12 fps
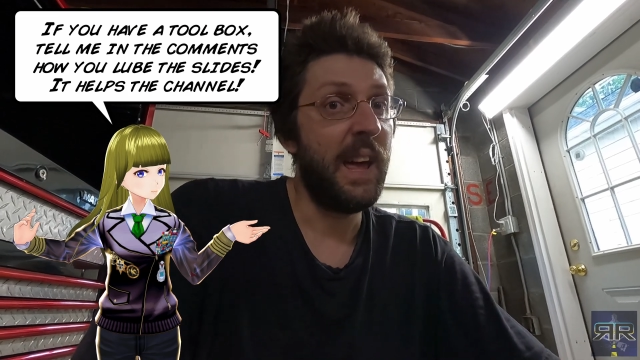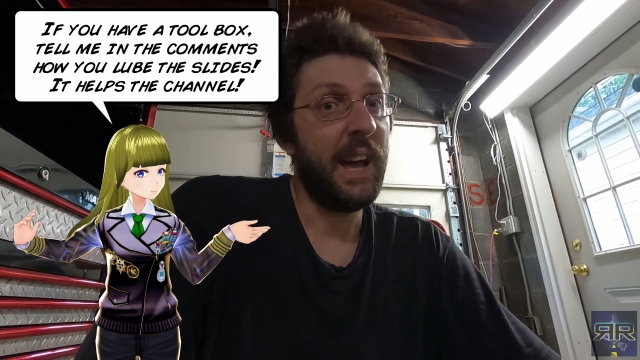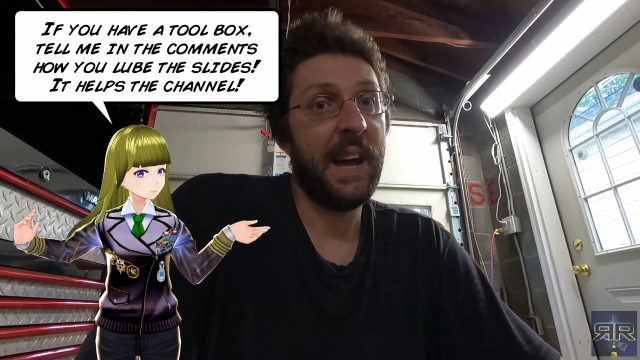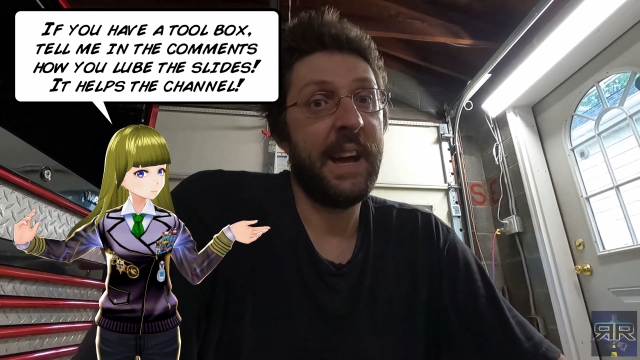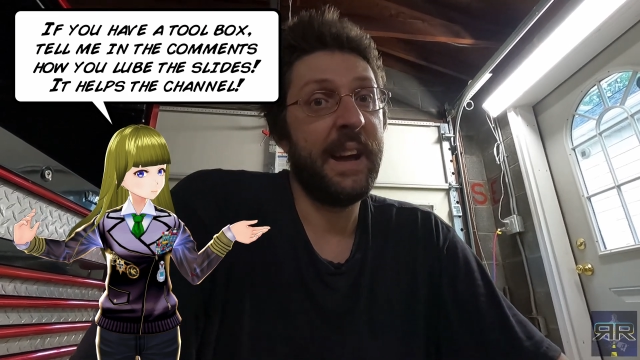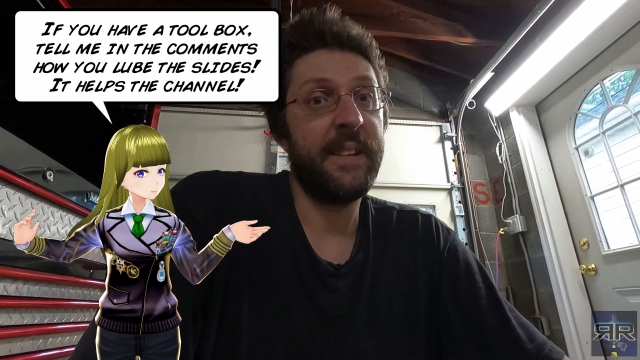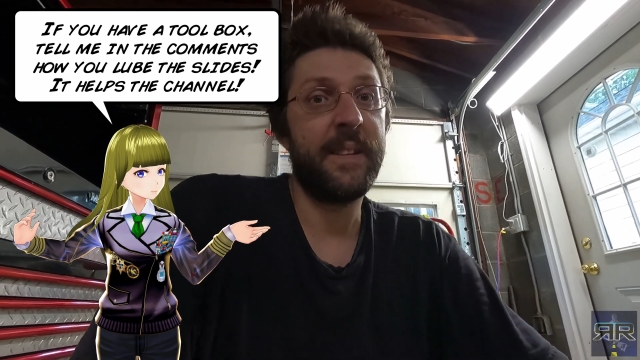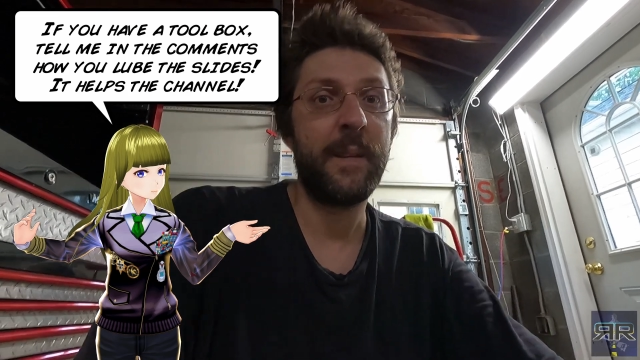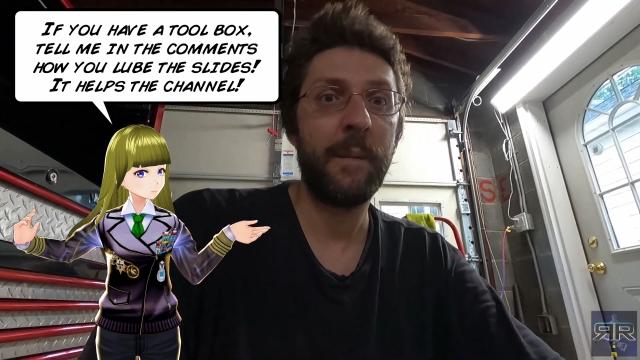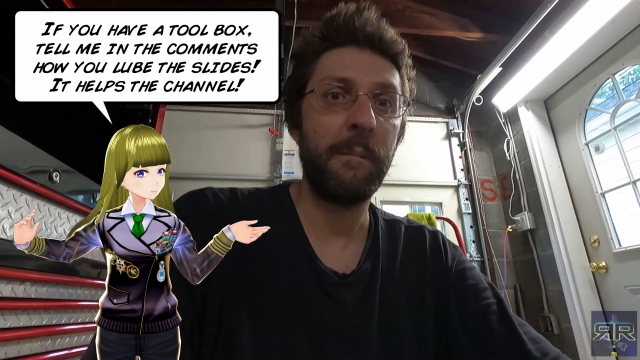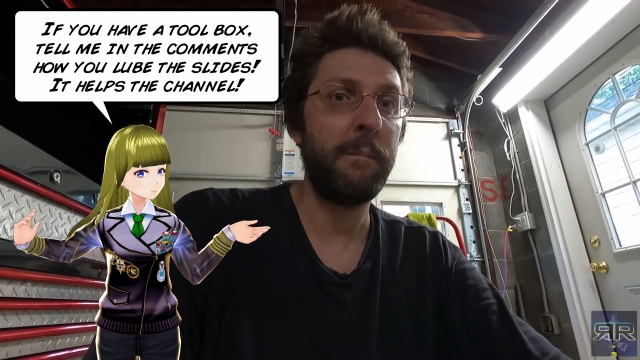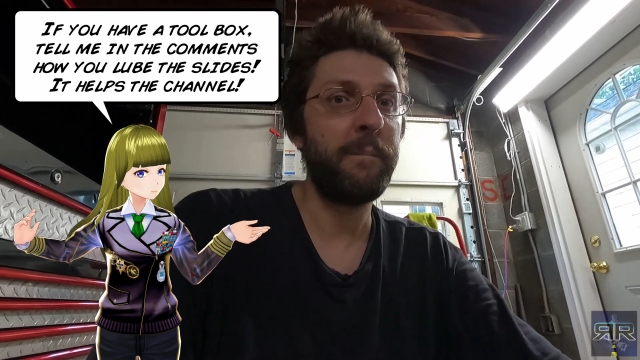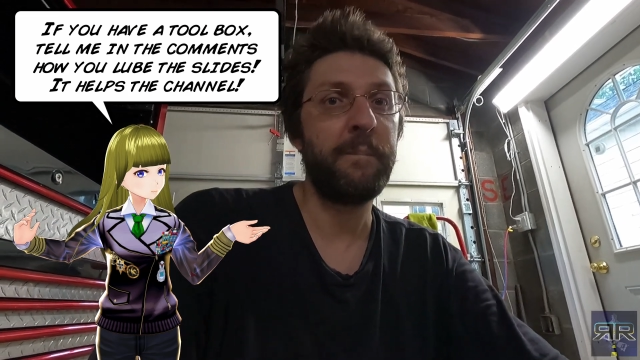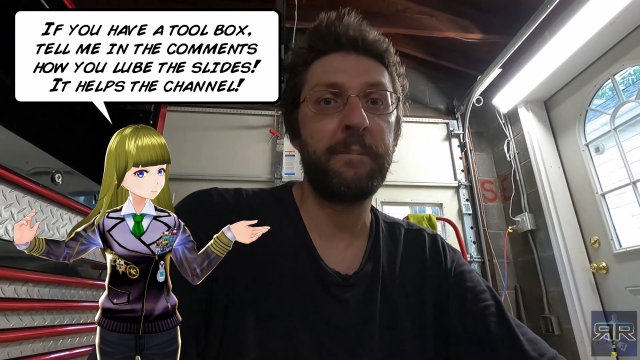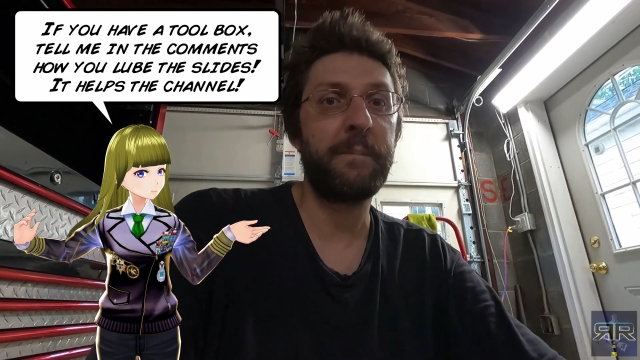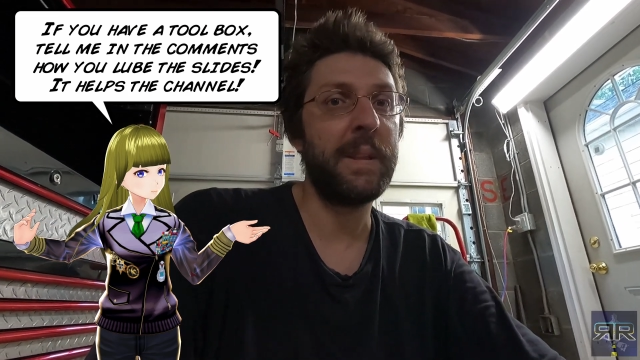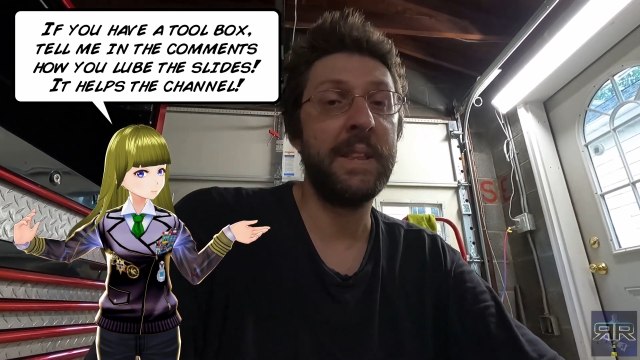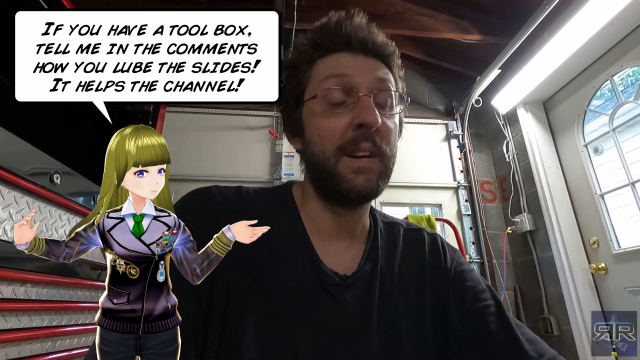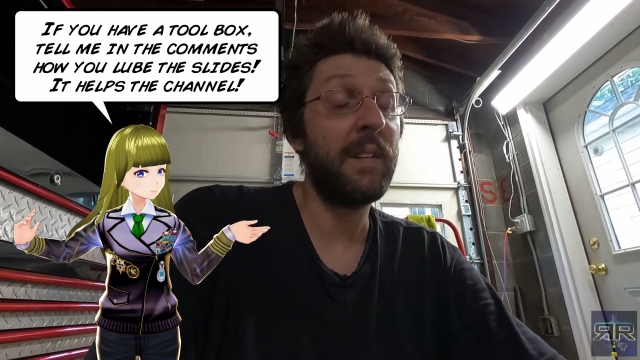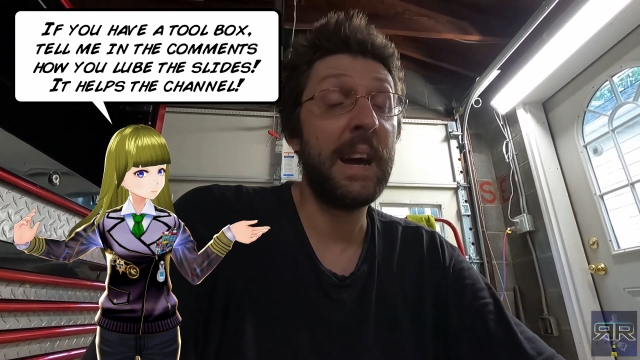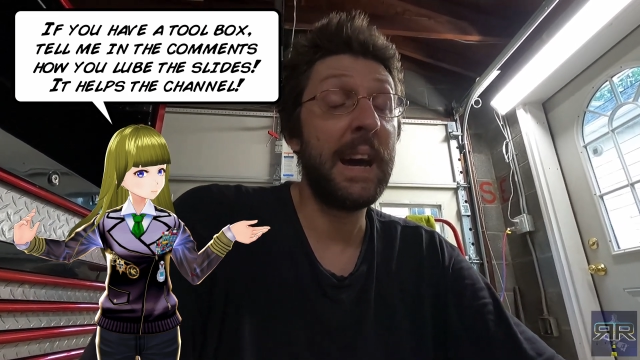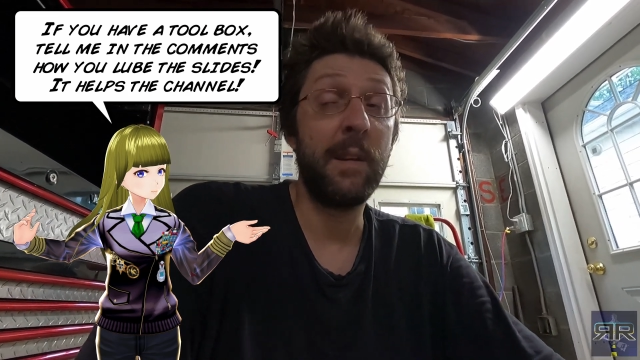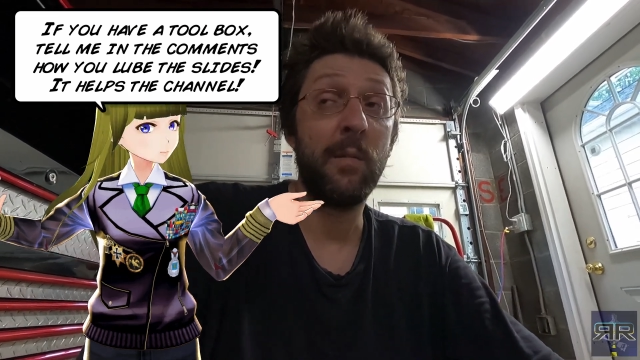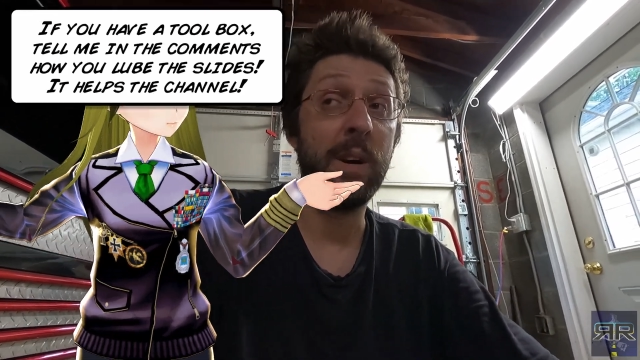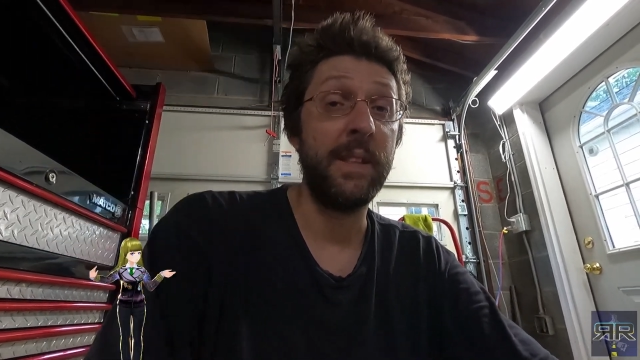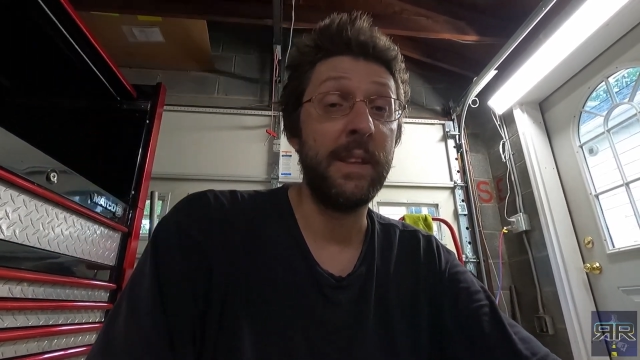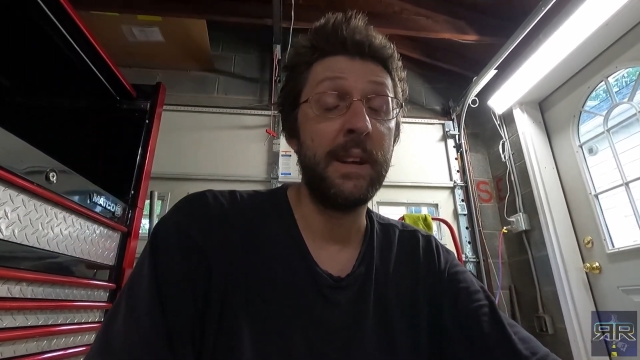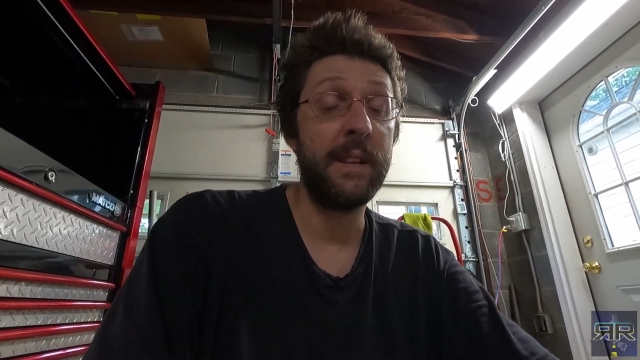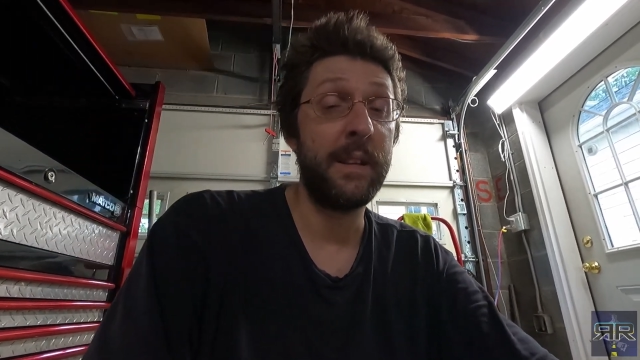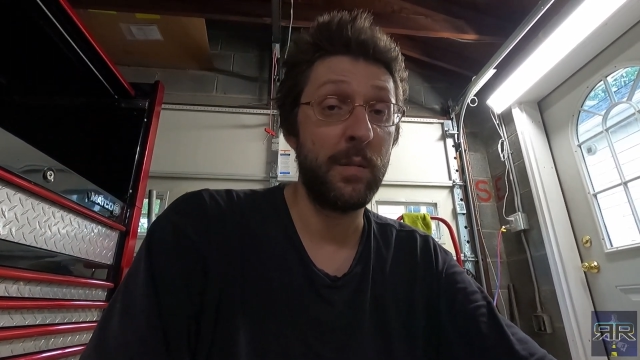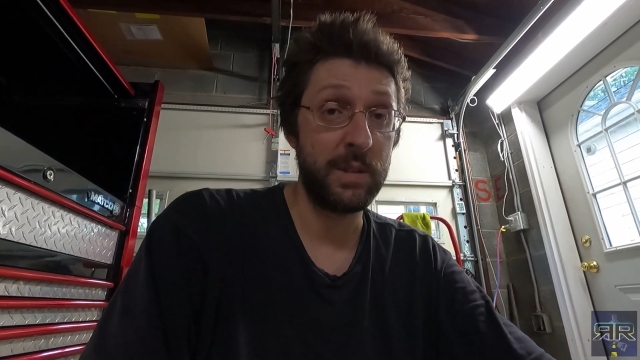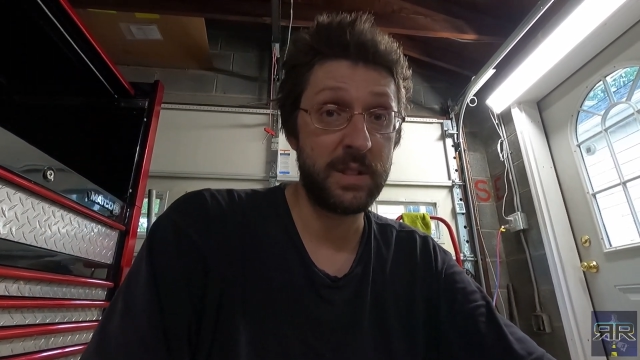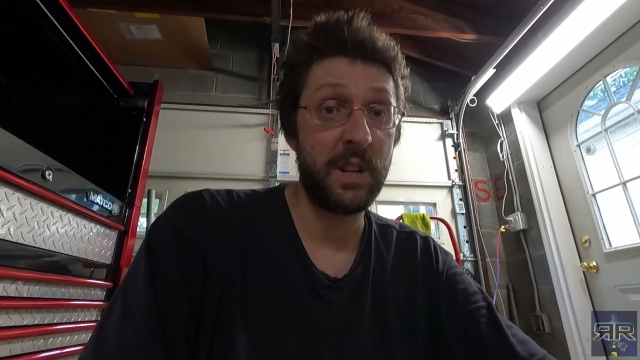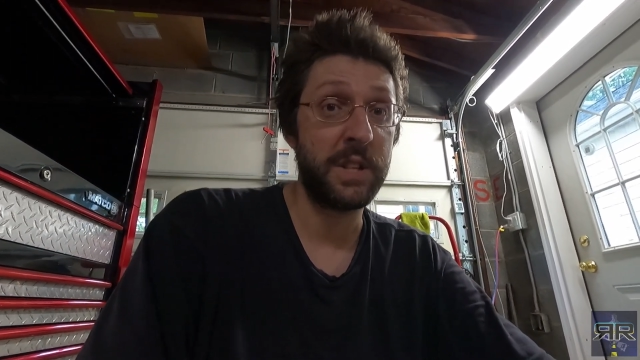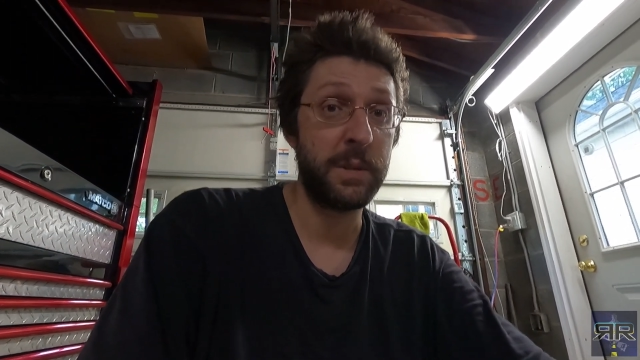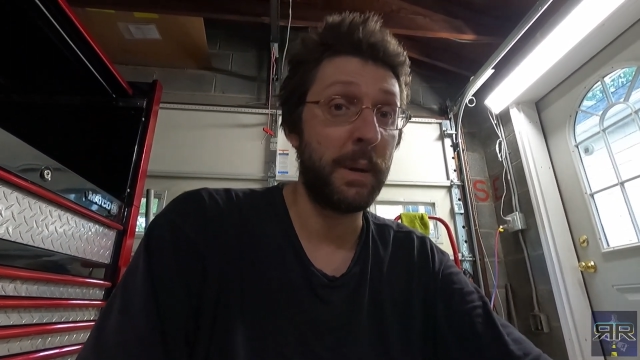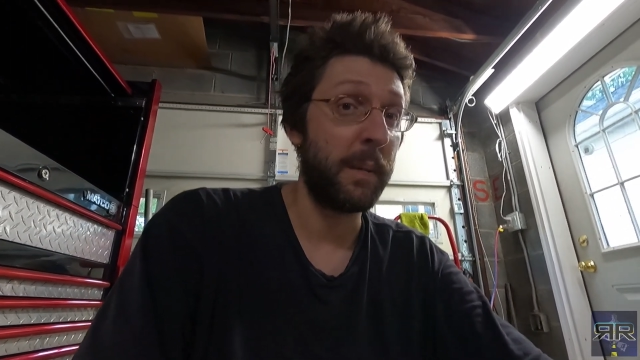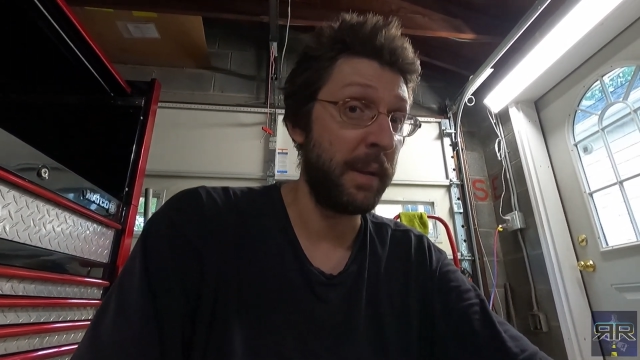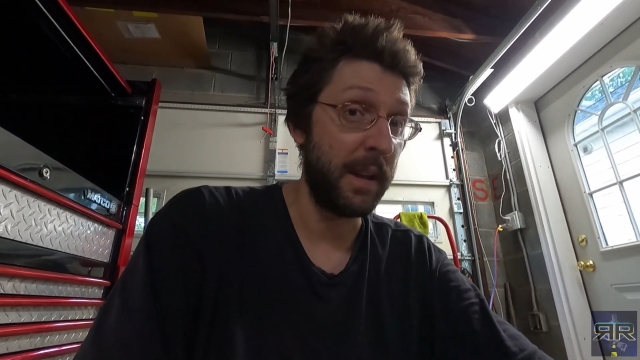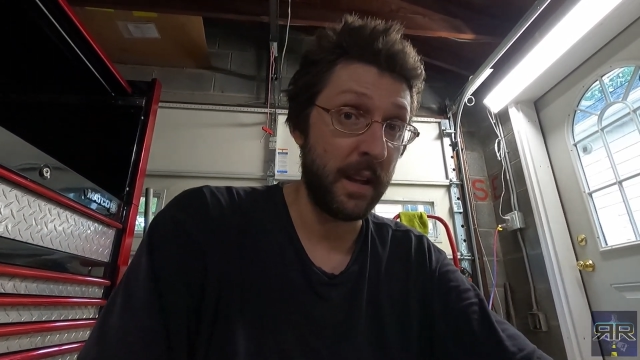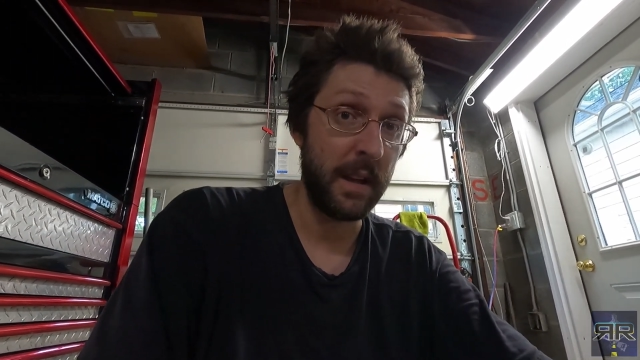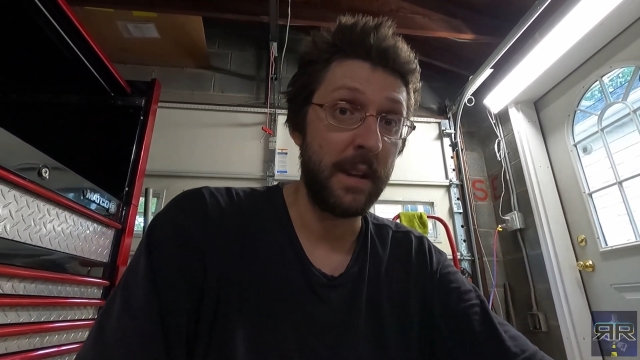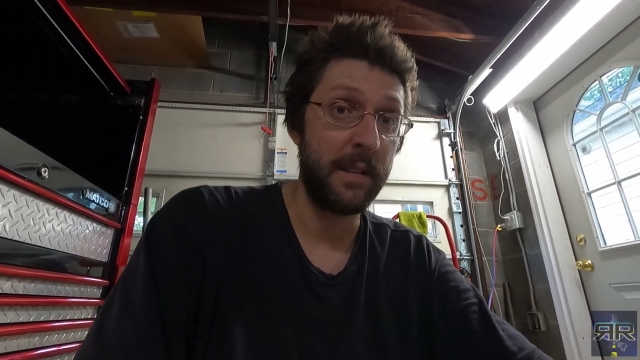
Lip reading: and I never had one that was touched by me,